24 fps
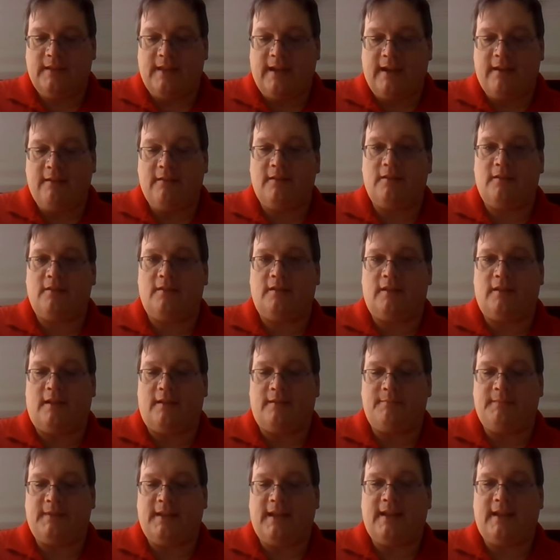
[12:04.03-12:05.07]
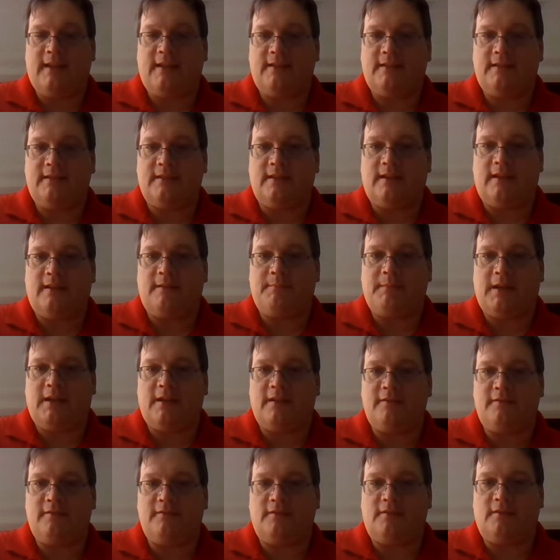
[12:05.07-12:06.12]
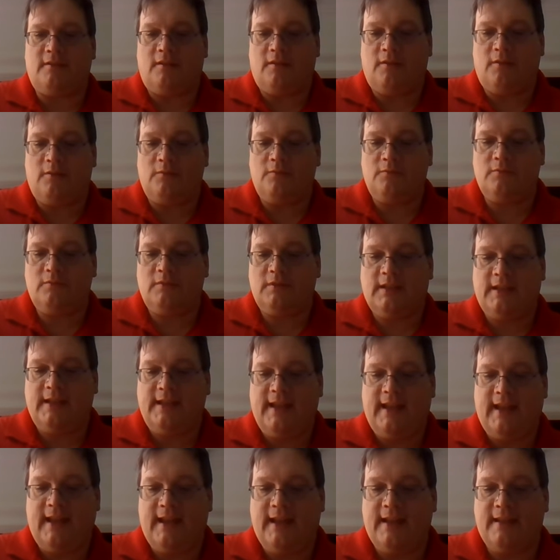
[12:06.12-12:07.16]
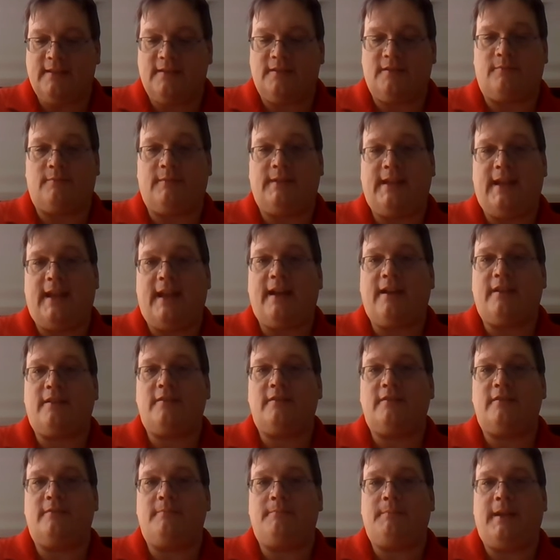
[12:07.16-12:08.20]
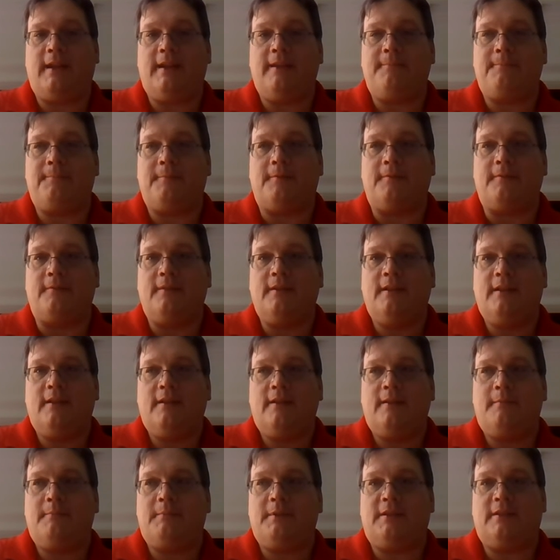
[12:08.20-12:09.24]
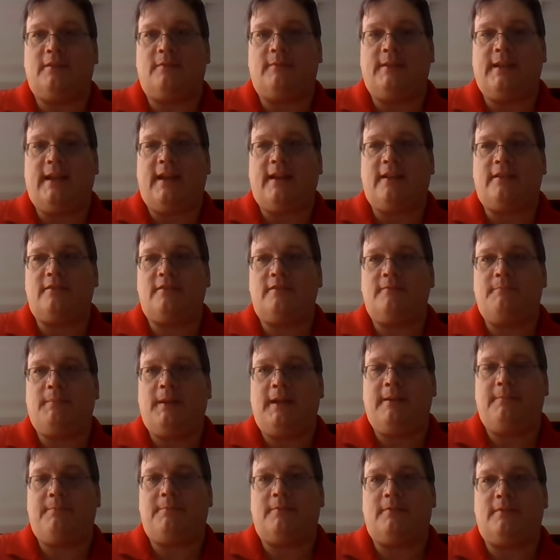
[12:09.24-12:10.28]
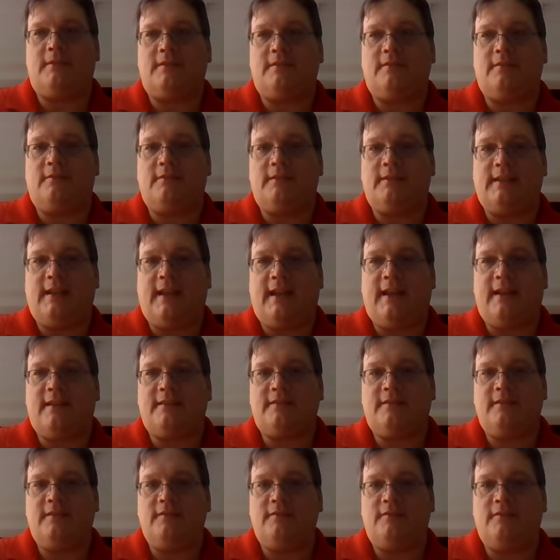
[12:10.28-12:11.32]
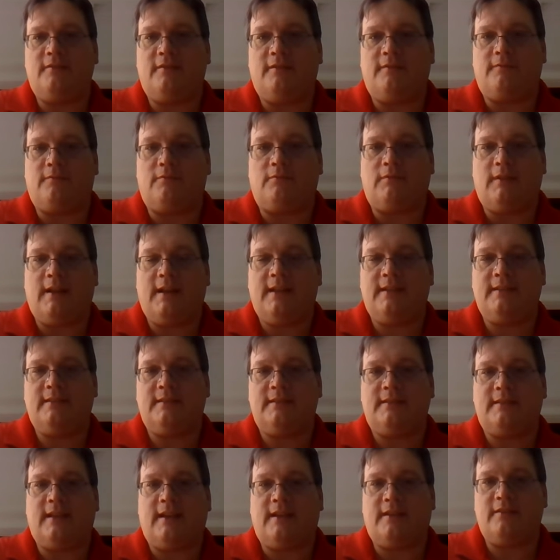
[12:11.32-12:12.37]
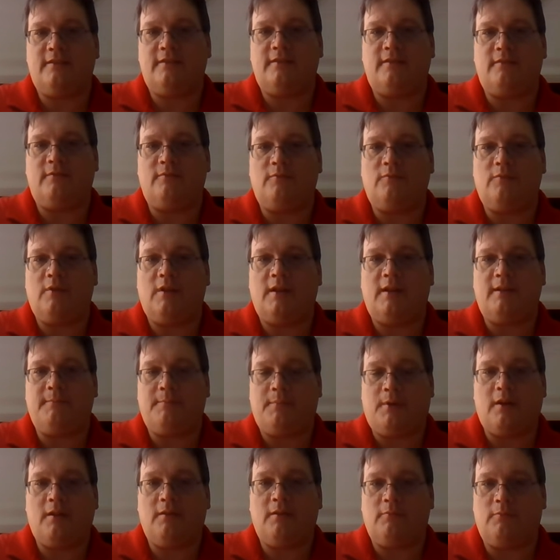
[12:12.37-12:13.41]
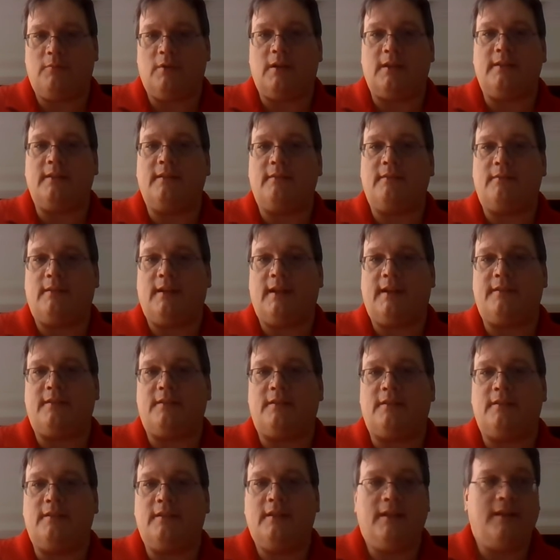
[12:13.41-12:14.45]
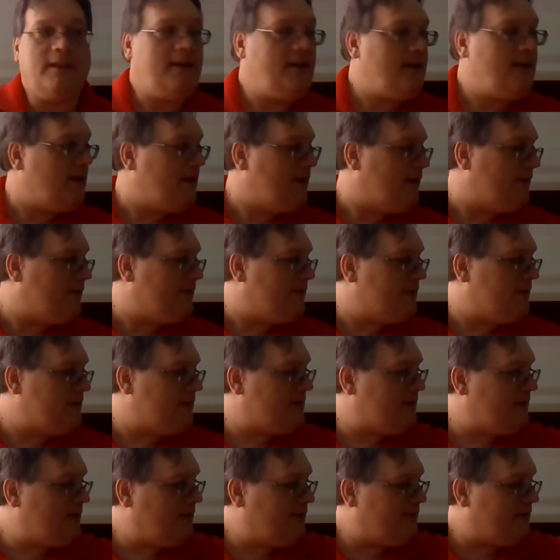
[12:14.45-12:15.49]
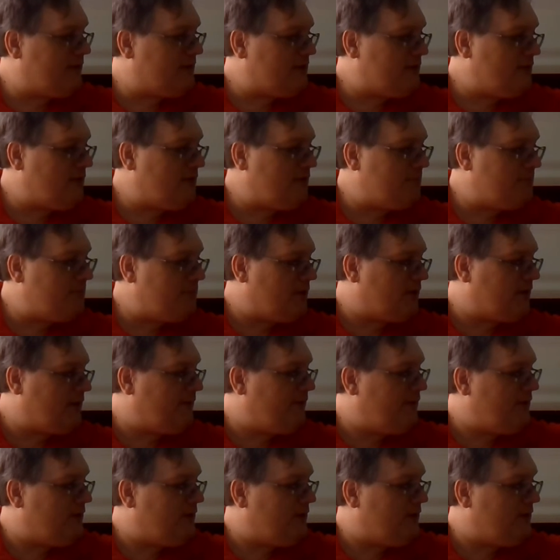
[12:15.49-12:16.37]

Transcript: That module only has a reaction paper, but the reaction paper is going to ask you to have read section 1, part 1 rather, of the Stone book.